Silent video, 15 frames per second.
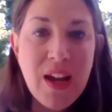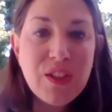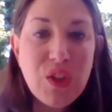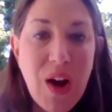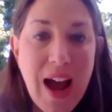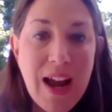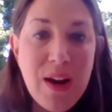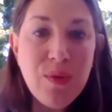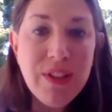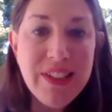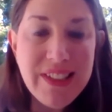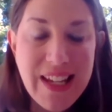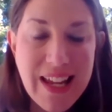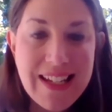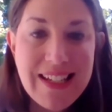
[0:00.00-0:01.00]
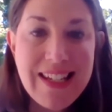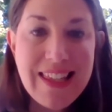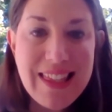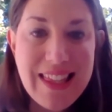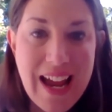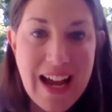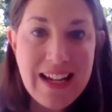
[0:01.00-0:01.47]
So I will send
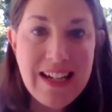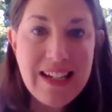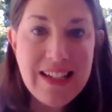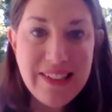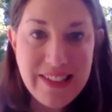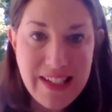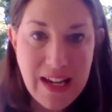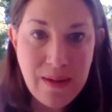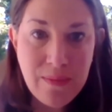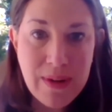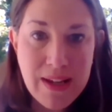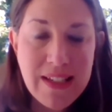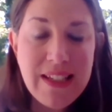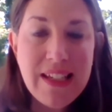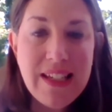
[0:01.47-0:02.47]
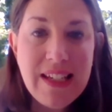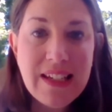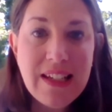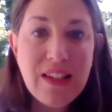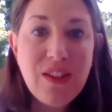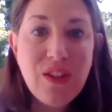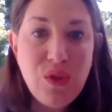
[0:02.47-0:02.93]
that statement
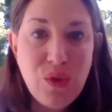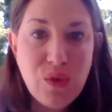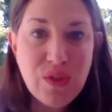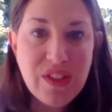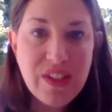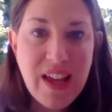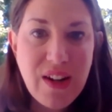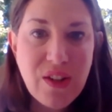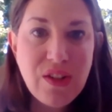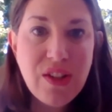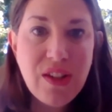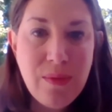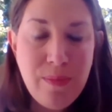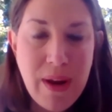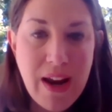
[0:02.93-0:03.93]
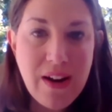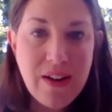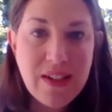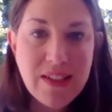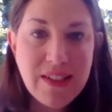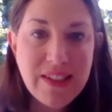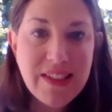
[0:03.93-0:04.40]
in the newsletter to the
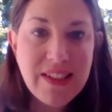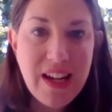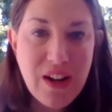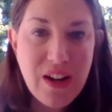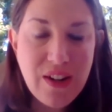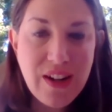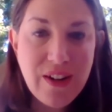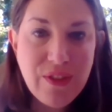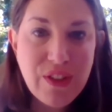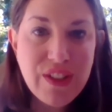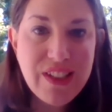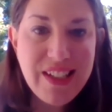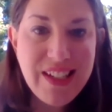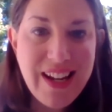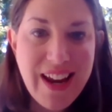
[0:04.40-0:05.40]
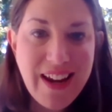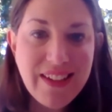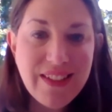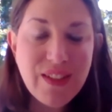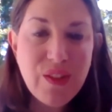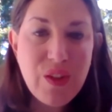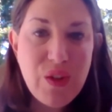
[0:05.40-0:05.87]
parents and caregivers today
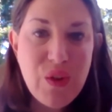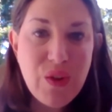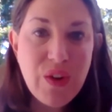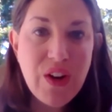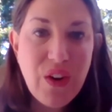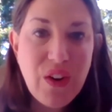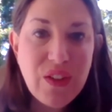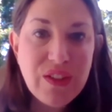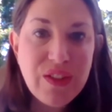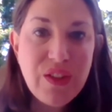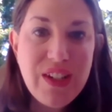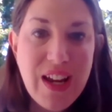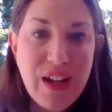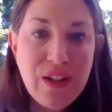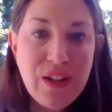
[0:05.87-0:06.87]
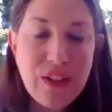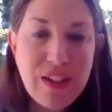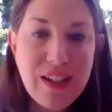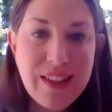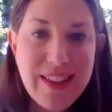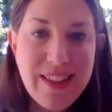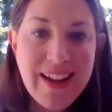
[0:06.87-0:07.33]
so that you can also take a
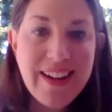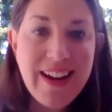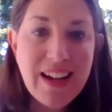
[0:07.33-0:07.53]
look at that